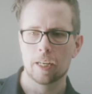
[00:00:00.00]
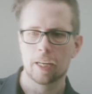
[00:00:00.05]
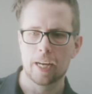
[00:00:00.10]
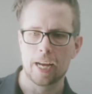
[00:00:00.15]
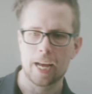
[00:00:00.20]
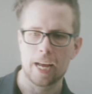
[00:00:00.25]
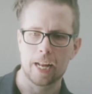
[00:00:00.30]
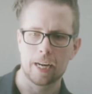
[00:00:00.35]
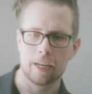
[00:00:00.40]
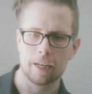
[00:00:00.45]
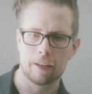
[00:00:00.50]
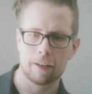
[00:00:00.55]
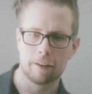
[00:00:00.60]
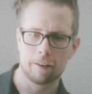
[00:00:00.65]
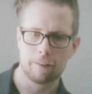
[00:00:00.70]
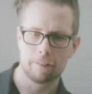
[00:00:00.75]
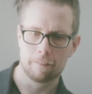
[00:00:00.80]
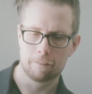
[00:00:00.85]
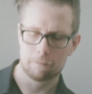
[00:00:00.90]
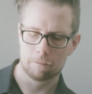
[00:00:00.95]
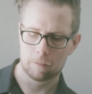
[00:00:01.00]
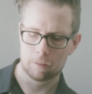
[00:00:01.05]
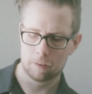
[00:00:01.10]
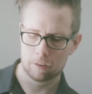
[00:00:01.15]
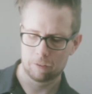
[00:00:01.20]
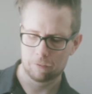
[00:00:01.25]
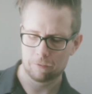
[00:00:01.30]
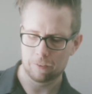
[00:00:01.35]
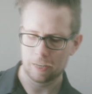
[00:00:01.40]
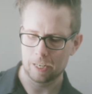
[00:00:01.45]
And
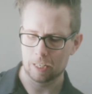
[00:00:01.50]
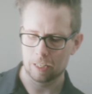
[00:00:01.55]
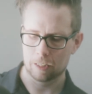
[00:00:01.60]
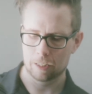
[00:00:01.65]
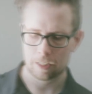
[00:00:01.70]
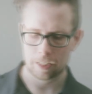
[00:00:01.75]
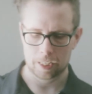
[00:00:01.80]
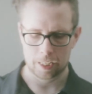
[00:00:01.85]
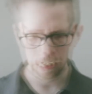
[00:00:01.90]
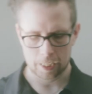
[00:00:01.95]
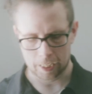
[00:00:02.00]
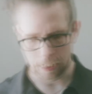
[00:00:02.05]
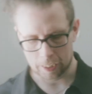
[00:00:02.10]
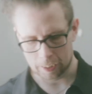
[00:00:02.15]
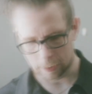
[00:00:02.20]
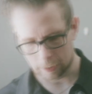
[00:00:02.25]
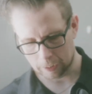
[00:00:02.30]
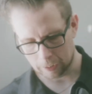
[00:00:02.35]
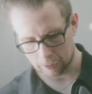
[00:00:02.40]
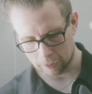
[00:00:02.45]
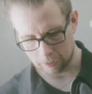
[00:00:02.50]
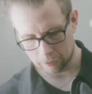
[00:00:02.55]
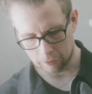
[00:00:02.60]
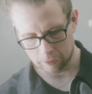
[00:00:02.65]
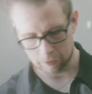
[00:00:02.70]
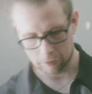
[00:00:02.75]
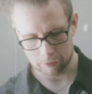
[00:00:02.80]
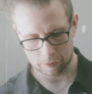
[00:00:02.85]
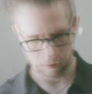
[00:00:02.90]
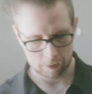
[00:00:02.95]
the final thing is
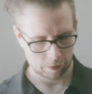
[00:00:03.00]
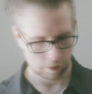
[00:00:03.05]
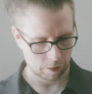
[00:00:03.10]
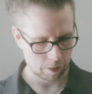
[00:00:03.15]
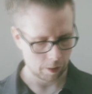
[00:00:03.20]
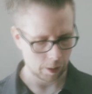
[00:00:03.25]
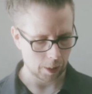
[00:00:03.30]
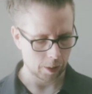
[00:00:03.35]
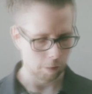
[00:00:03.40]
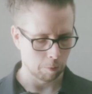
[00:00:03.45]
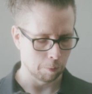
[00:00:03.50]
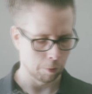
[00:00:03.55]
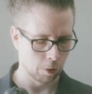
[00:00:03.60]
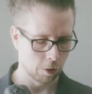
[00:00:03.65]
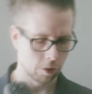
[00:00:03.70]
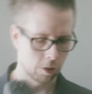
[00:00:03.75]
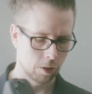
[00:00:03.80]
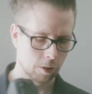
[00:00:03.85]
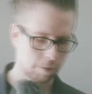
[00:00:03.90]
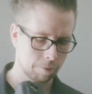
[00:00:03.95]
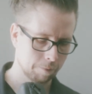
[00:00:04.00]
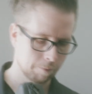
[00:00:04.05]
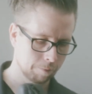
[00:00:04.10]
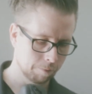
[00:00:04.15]
another box